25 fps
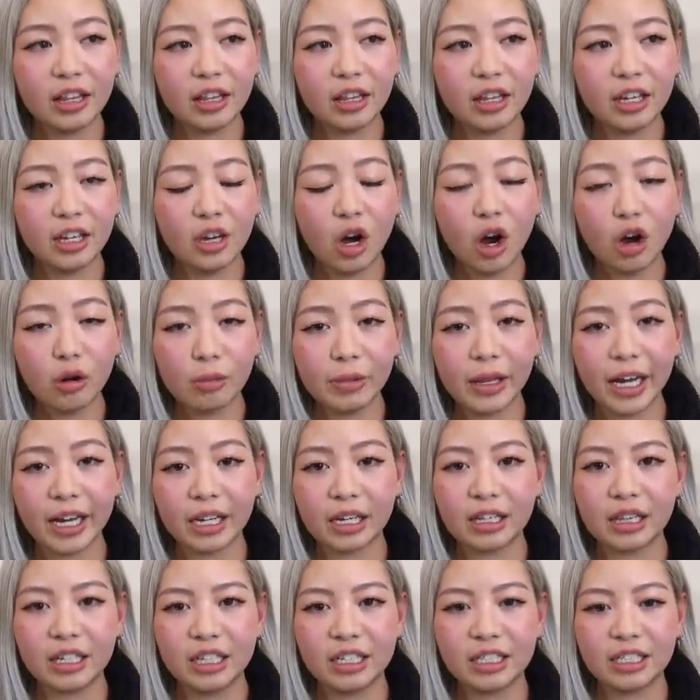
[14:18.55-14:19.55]
the All Black
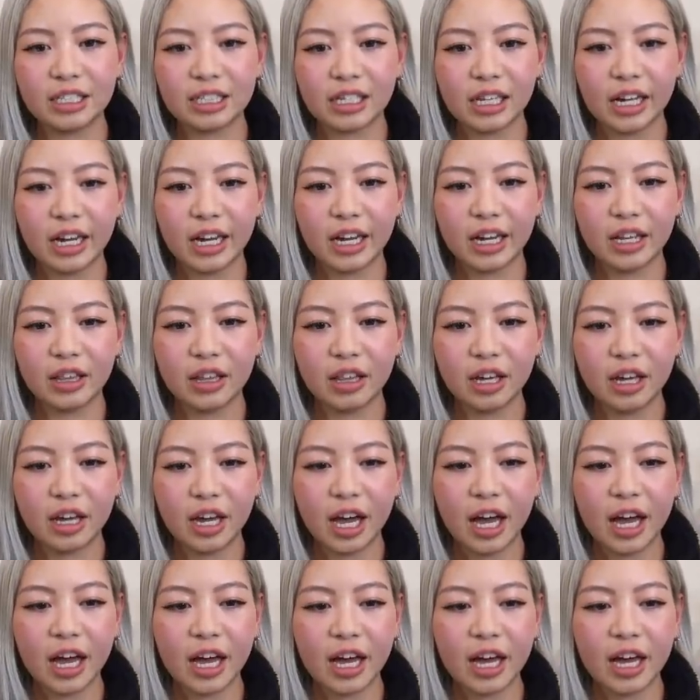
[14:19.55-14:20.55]
Clean Slate, they
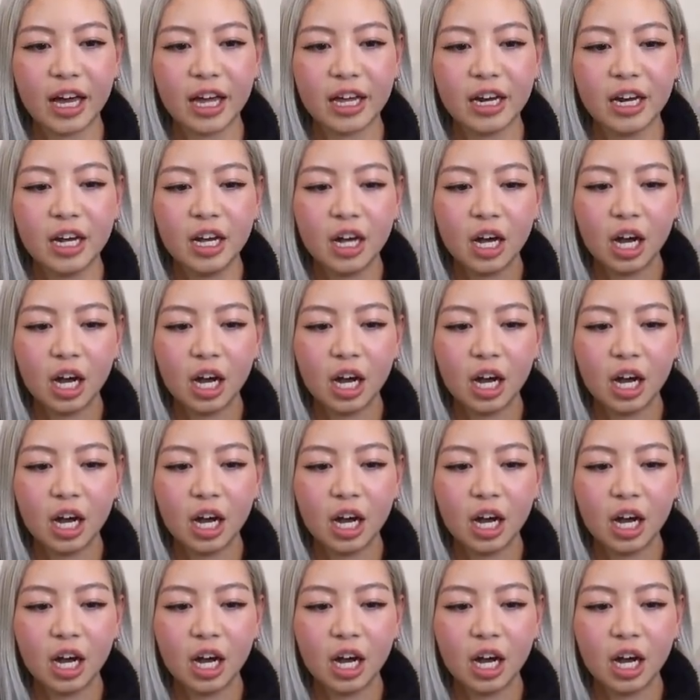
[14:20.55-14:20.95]
had